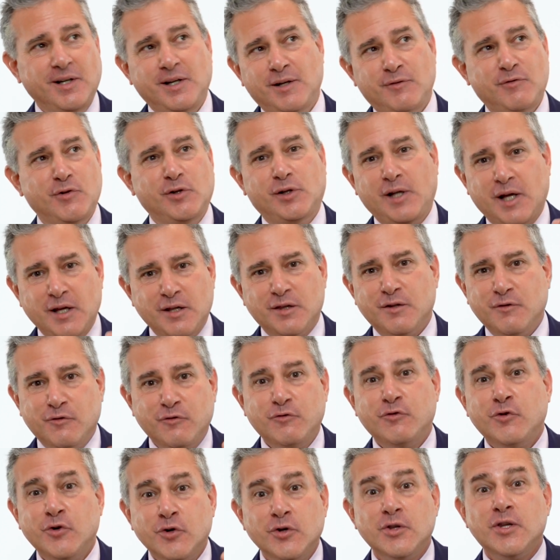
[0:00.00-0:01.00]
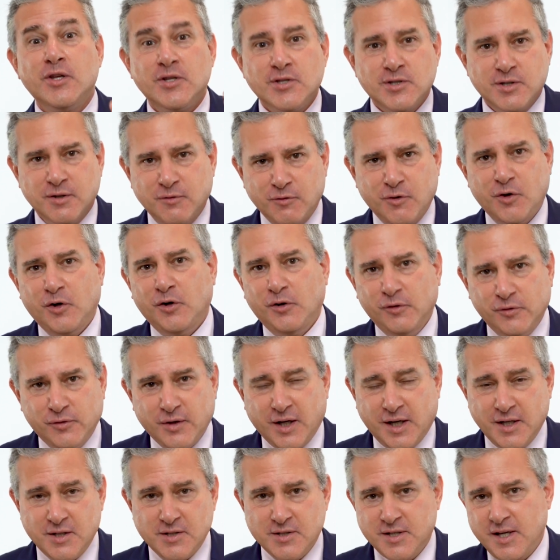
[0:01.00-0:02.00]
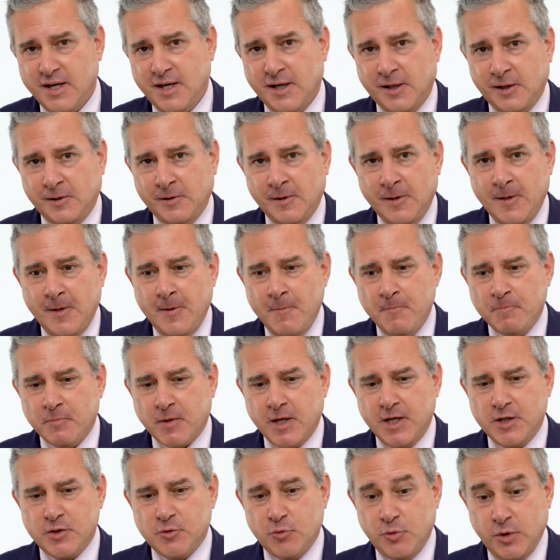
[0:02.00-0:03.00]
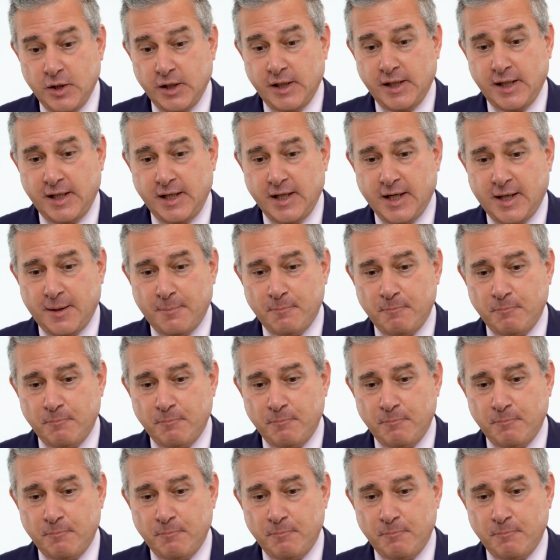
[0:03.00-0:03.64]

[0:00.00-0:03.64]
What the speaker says: if you like, the furthest evolved ICL, is really,